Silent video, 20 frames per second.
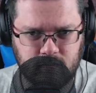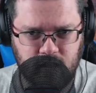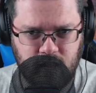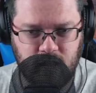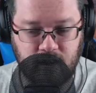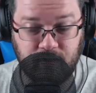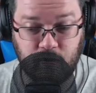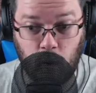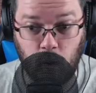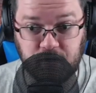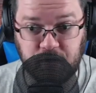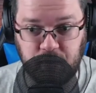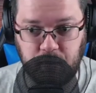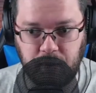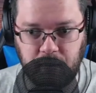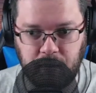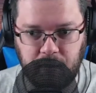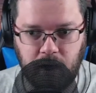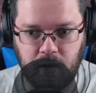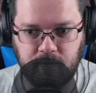And of course
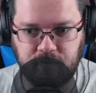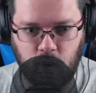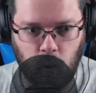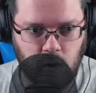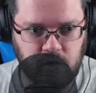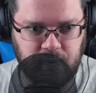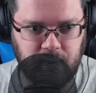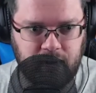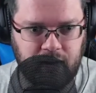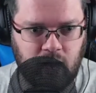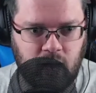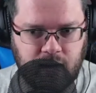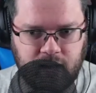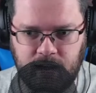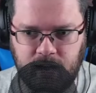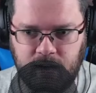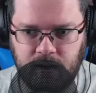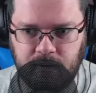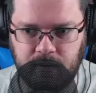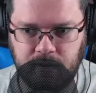we knock it
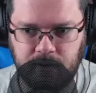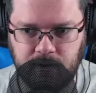out.